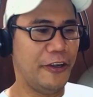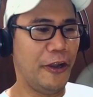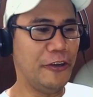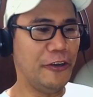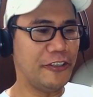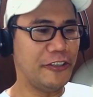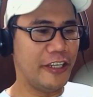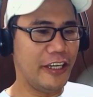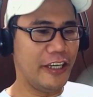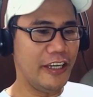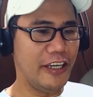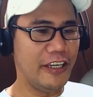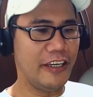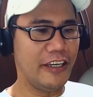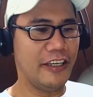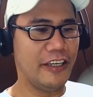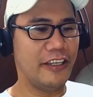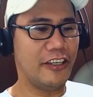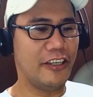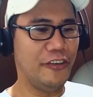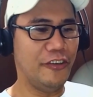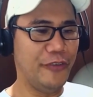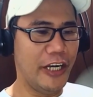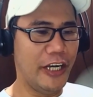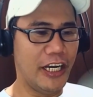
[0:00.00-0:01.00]

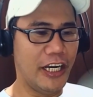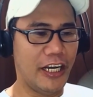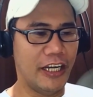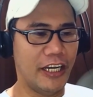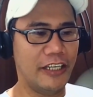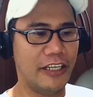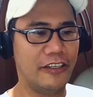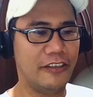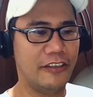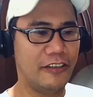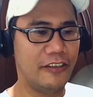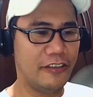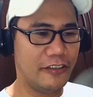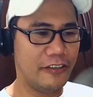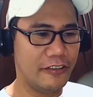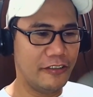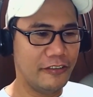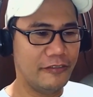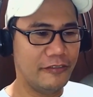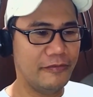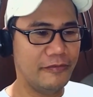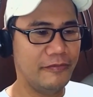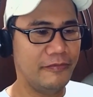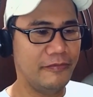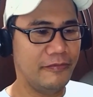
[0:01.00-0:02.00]
Okay, come on.
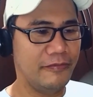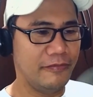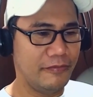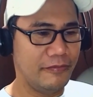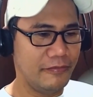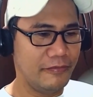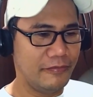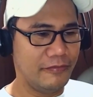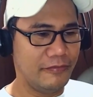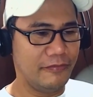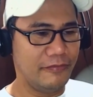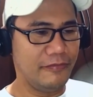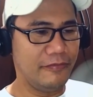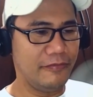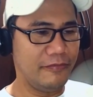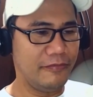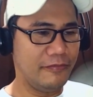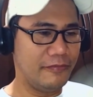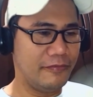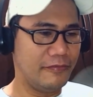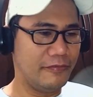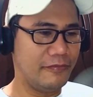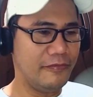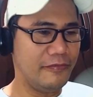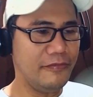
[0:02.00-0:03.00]

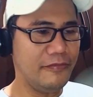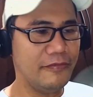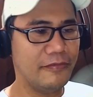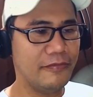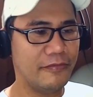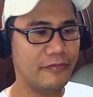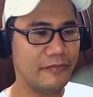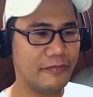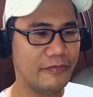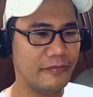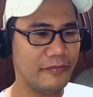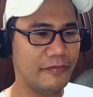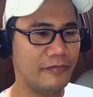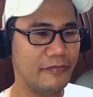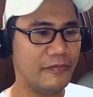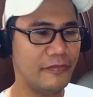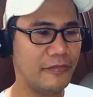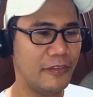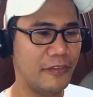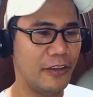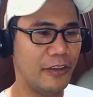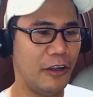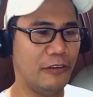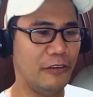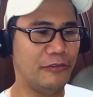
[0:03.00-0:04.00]
Mm-hmm.
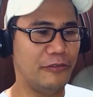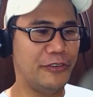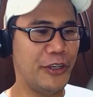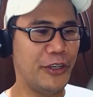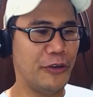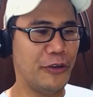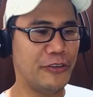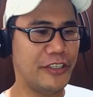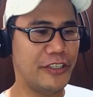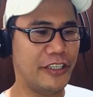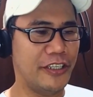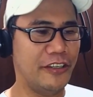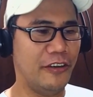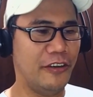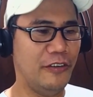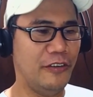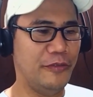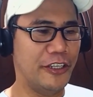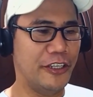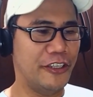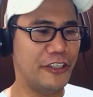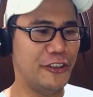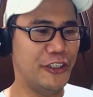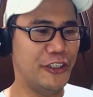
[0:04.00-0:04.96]
Oh, Ryoki. Oh my